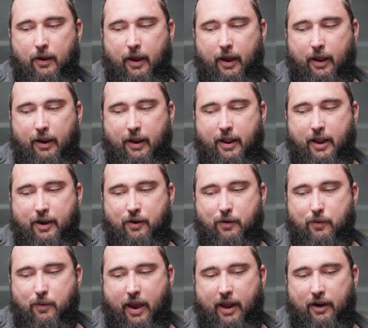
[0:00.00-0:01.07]
then
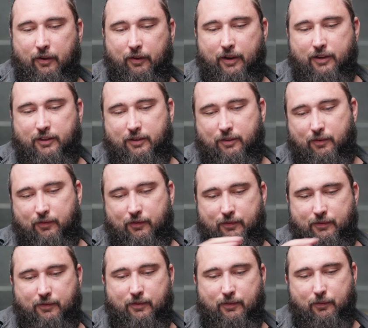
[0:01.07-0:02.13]
you add on this sort of
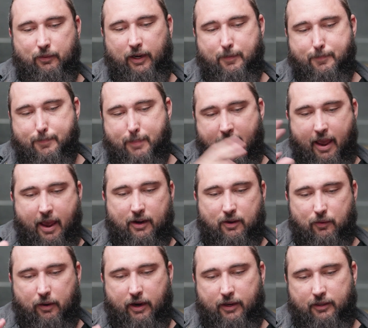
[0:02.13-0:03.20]
really mad,
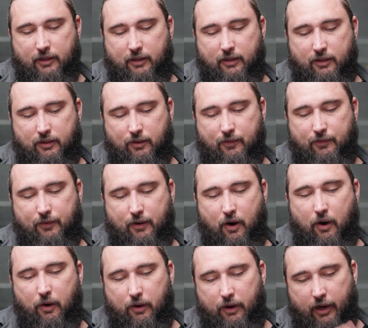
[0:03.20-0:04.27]
crazy sort of
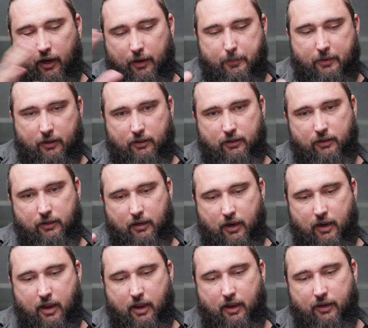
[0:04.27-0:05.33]
horror element.
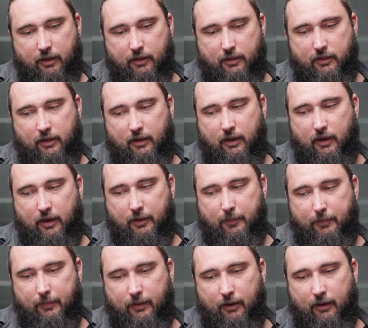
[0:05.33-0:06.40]
And
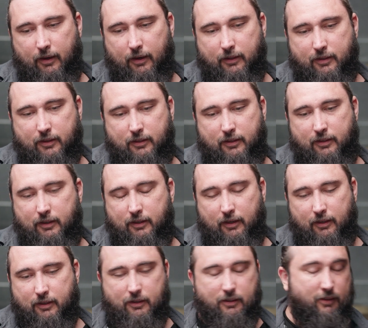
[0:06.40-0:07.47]
it